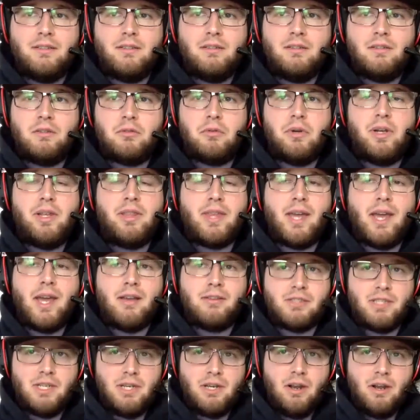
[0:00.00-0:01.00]

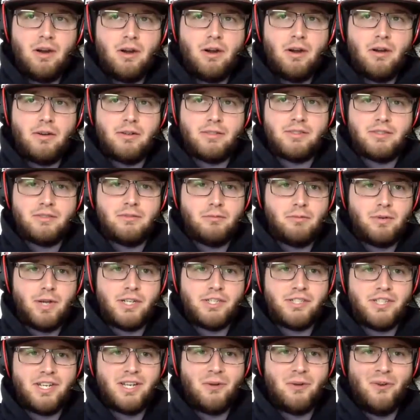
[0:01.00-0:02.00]
3,000 yards
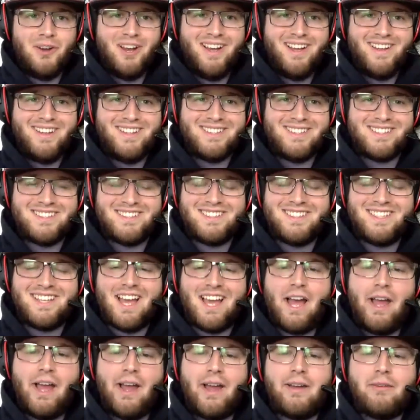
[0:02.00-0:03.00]
rushing wise,
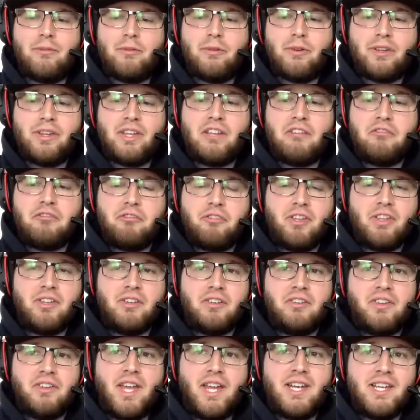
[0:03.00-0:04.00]
I really
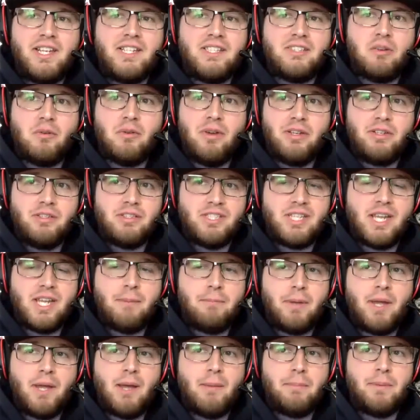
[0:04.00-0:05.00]
feel that he's going to
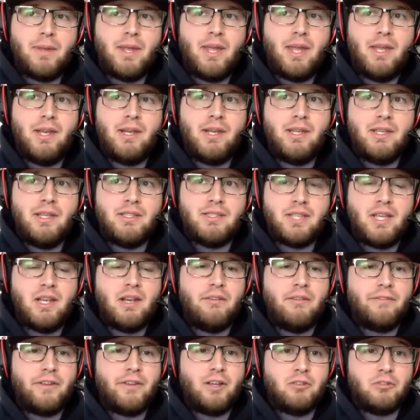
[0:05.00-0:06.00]
step up in his
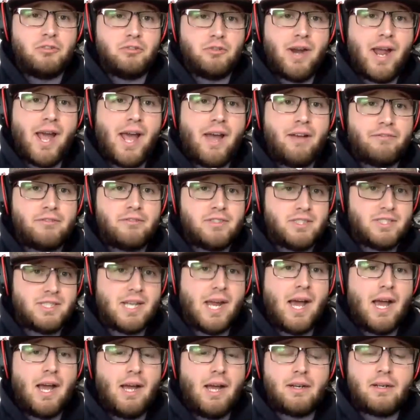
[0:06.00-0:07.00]
NFL draft
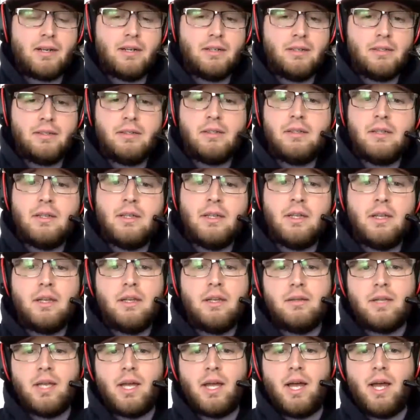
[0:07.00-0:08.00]
stock
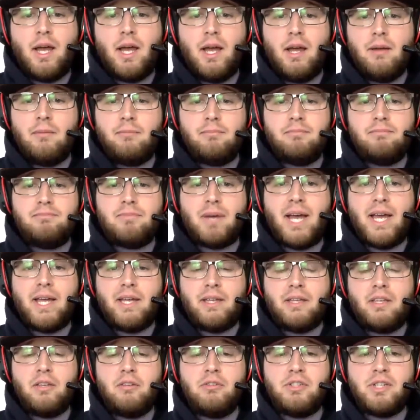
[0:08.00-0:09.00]
by
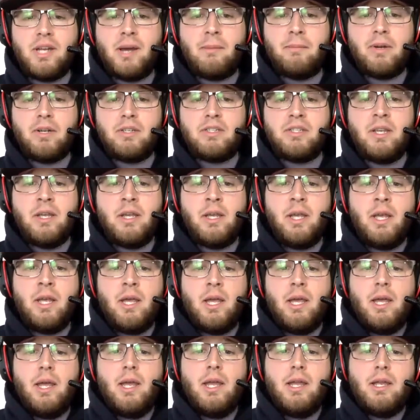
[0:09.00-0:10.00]
huge numbers.
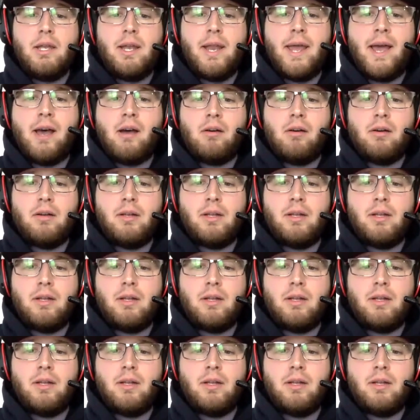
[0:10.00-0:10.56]
Now,